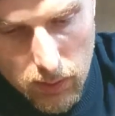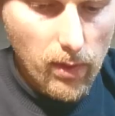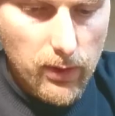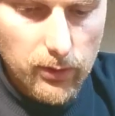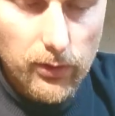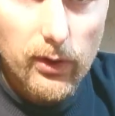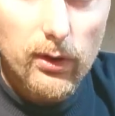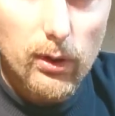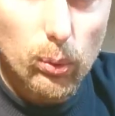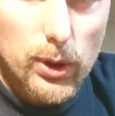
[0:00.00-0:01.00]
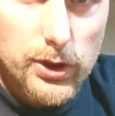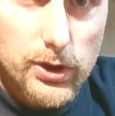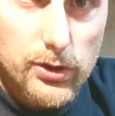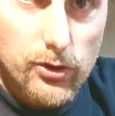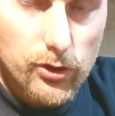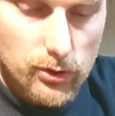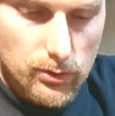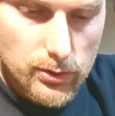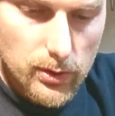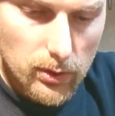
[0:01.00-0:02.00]
This is what it
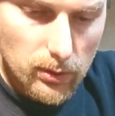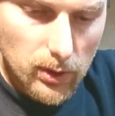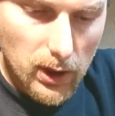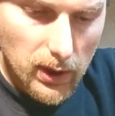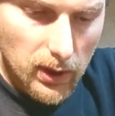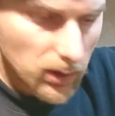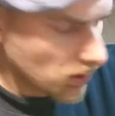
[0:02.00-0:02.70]
should look like.